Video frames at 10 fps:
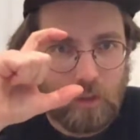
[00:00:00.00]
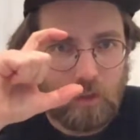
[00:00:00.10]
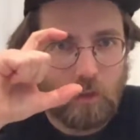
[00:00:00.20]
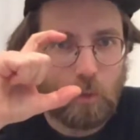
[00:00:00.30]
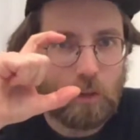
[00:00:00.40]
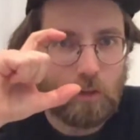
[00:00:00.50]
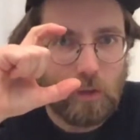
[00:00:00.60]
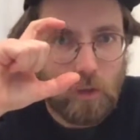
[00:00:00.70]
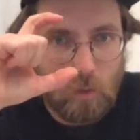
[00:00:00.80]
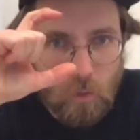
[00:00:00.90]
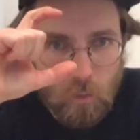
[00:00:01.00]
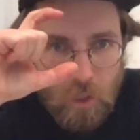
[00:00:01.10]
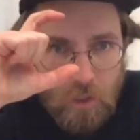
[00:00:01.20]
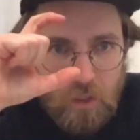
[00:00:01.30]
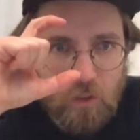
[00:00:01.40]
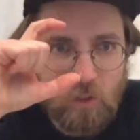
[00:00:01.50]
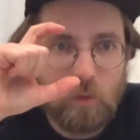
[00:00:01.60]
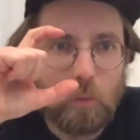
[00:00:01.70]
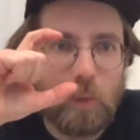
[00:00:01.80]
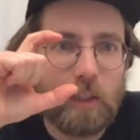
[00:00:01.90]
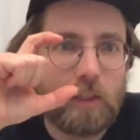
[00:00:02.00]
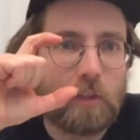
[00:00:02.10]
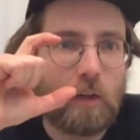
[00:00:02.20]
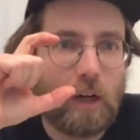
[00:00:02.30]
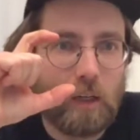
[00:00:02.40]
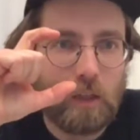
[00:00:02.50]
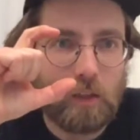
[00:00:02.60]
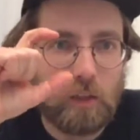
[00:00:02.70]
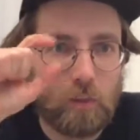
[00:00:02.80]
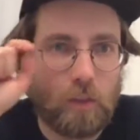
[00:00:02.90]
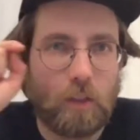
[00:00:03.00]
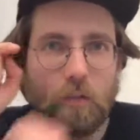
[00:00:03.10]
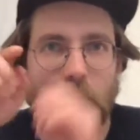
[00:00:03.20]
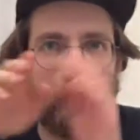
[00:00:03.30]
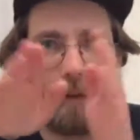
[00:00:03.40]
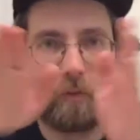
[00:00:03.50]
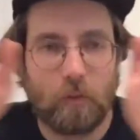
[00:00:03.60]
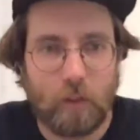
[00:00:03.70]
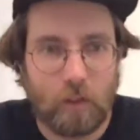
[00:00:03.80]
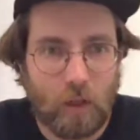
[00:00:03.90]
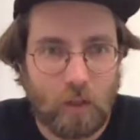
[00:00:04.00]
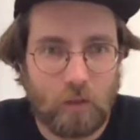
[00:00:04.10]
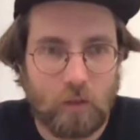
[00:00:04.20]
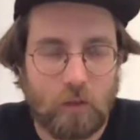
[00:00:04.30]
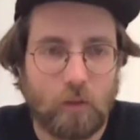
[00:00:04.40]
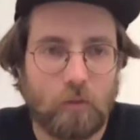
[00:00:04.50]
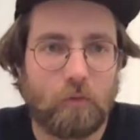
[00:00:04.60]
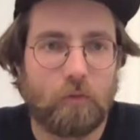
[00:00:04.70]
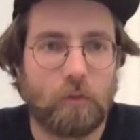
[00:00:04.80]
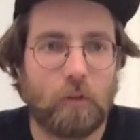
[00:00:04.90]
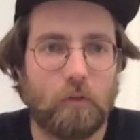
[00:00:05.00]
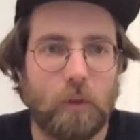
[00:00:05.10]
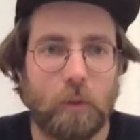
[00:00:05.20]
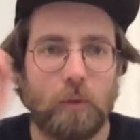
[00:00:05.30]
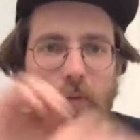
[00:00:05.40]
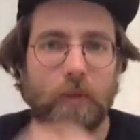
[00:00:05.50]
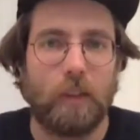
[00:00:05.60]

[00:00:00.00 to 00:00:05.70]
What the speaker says: So when you know where to place your eye, you will have the perfect angle of view.